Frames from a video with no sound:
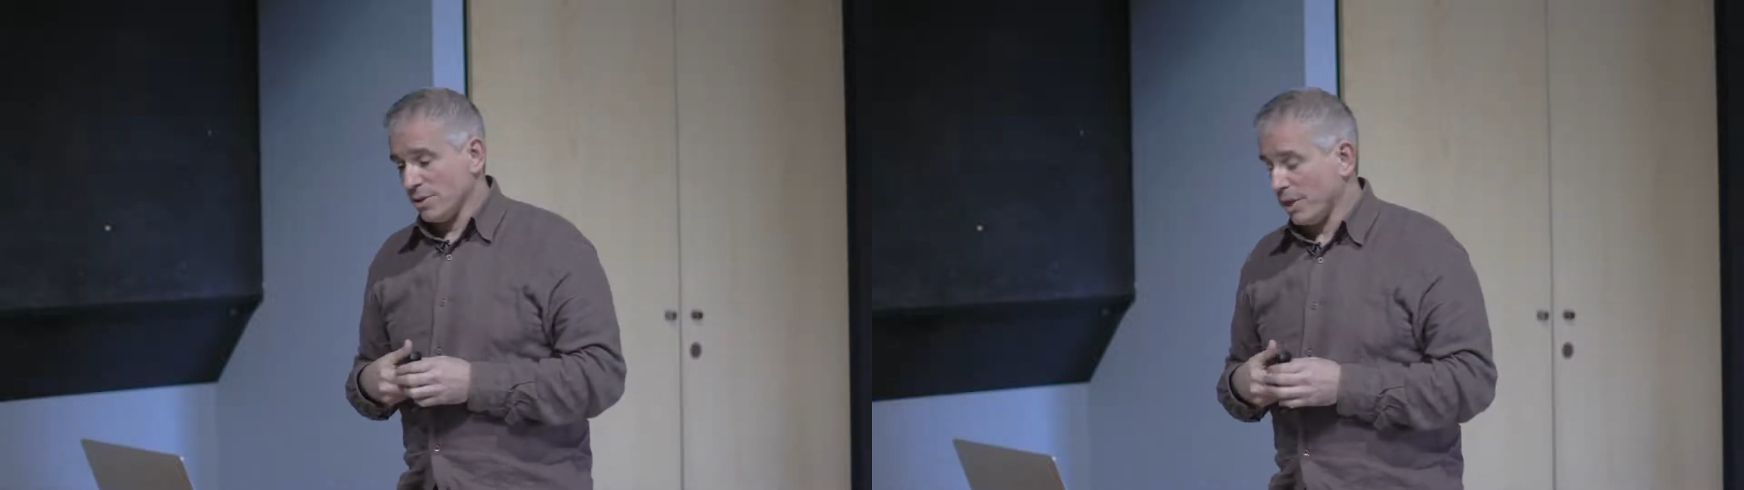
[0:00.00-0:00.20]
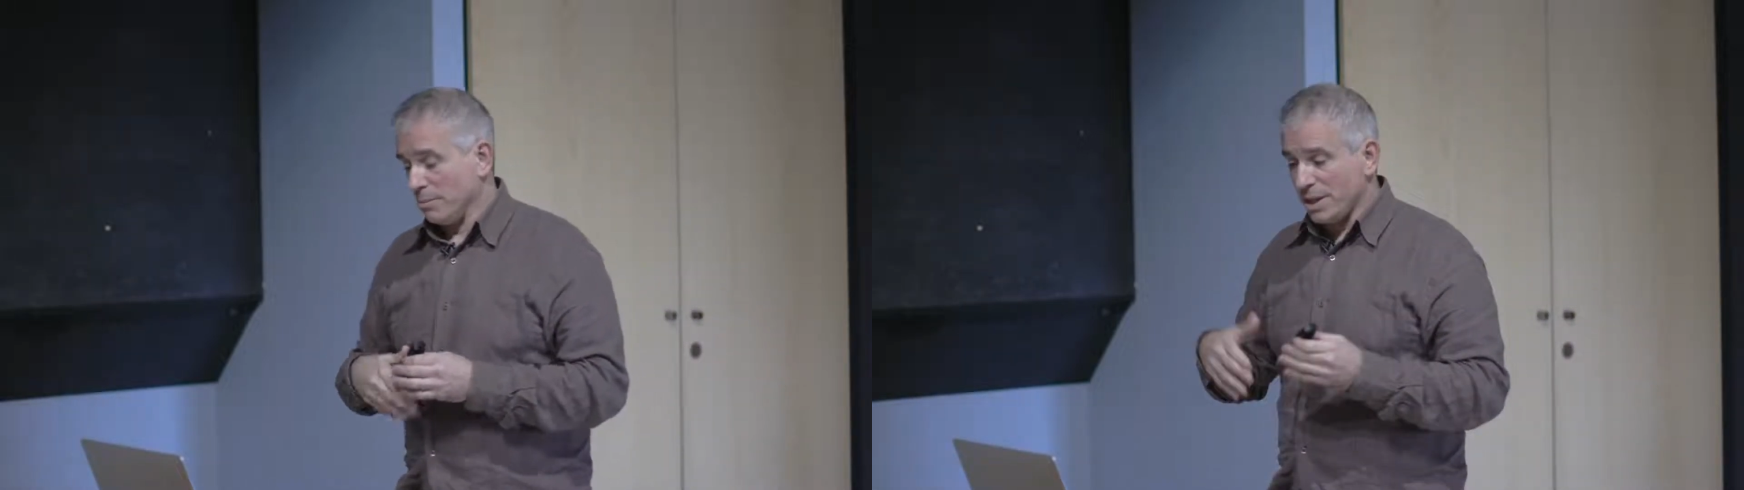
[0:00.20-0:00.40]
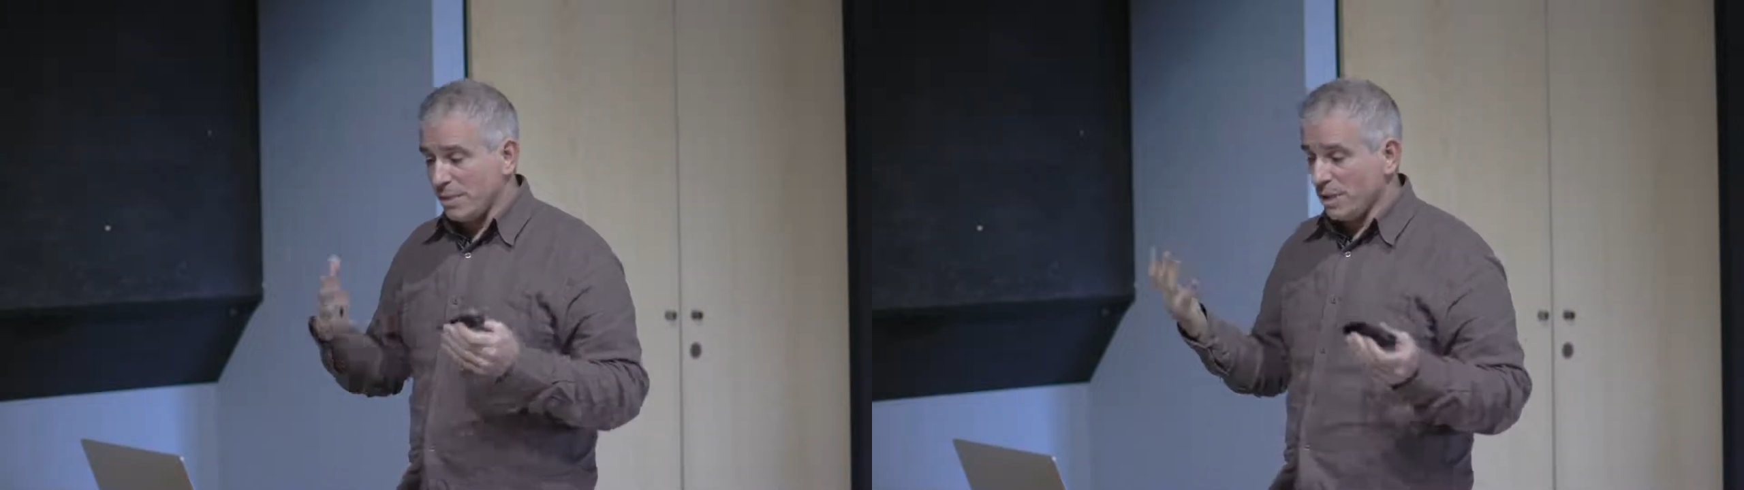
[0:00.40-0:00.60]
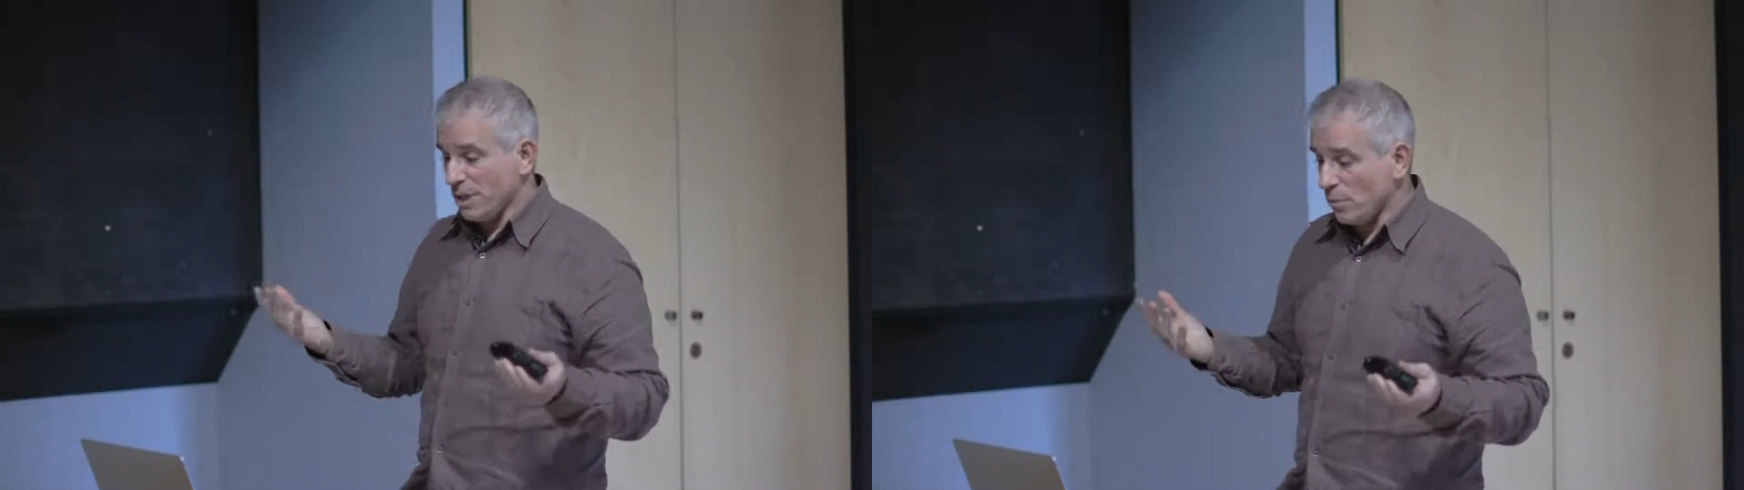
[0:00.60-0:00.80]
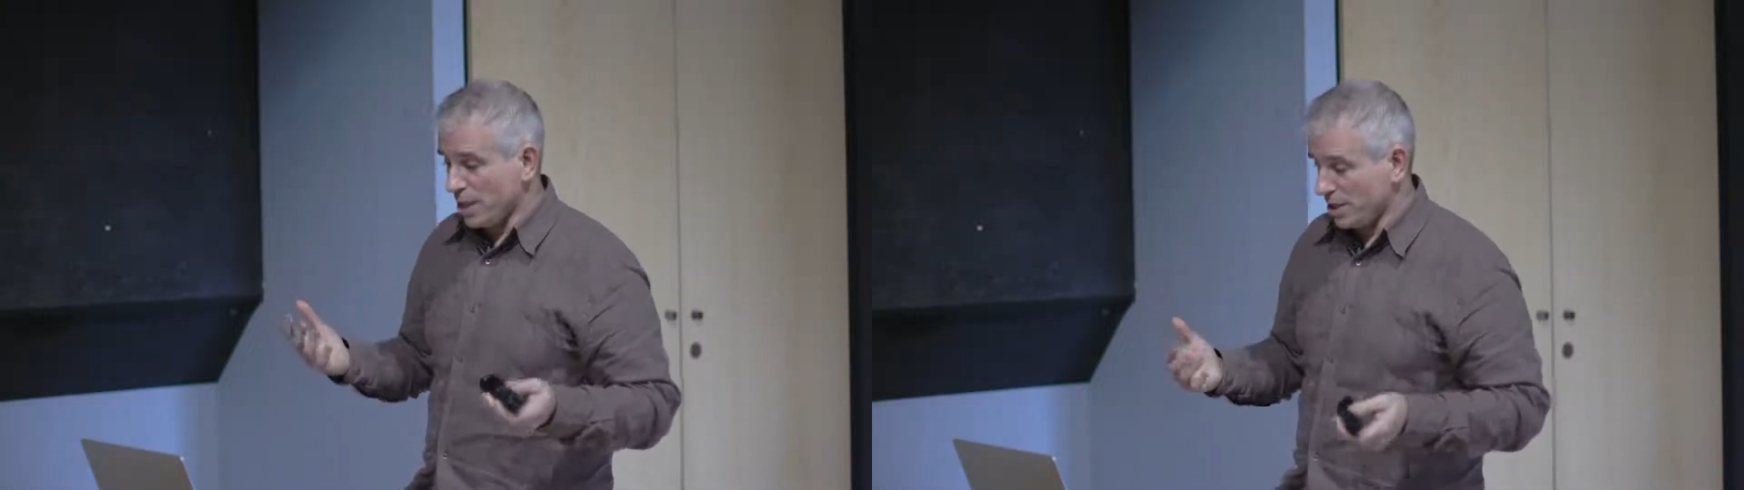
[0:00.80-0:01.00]
There are
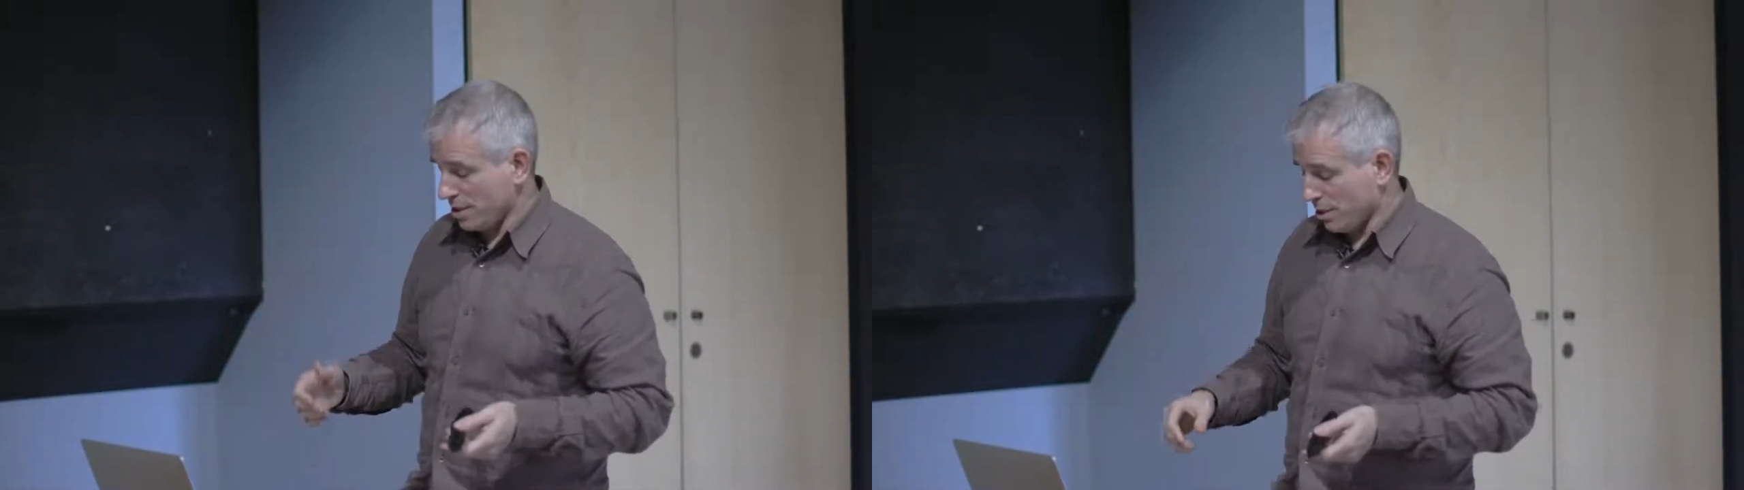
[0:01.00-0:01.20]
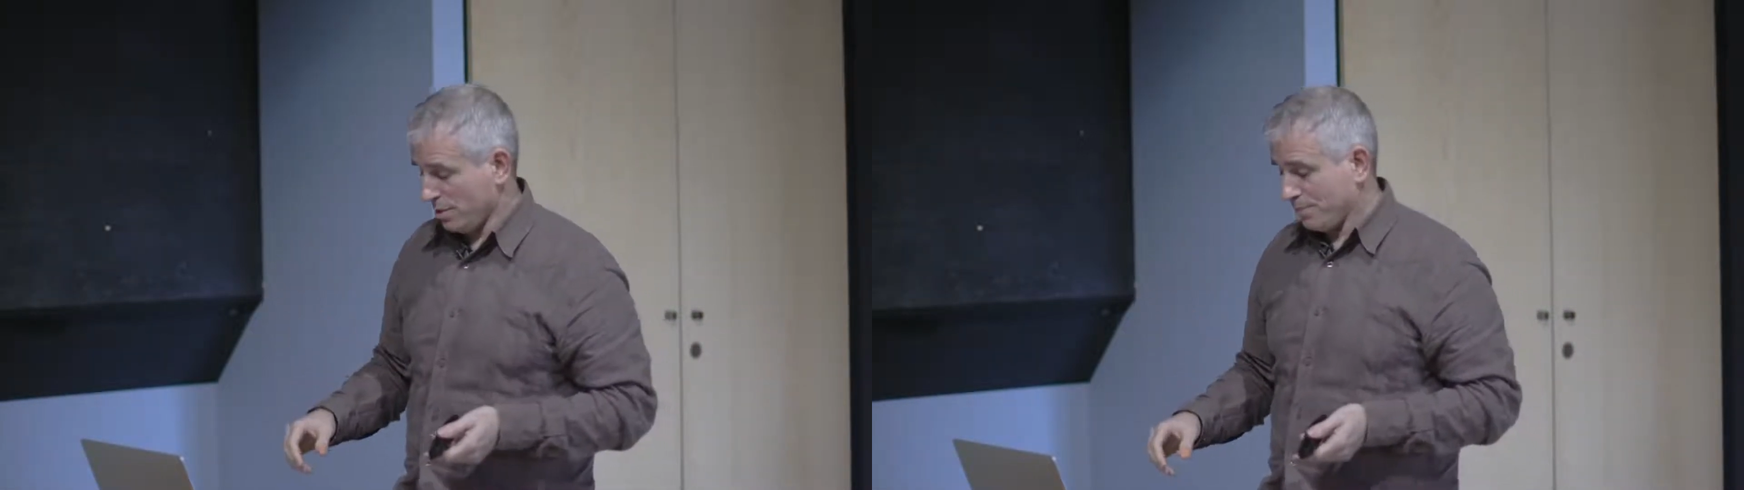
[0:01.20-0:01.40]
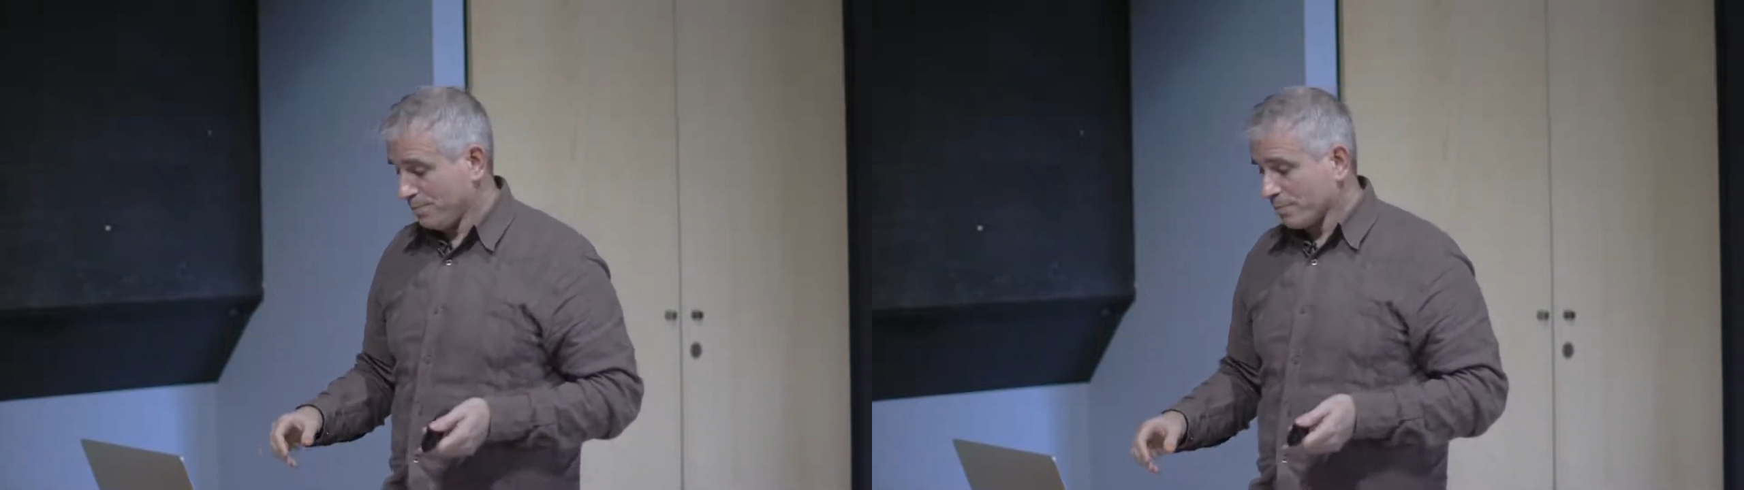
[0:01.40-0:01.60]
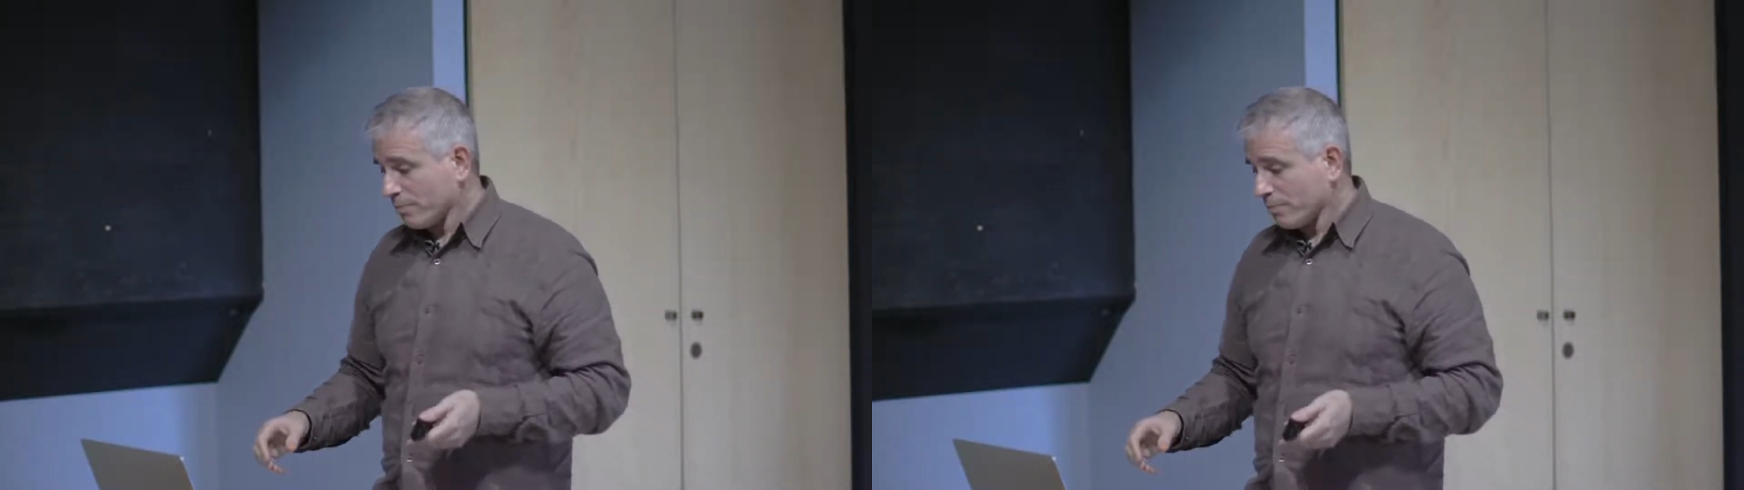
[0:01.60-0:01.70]
many ways in.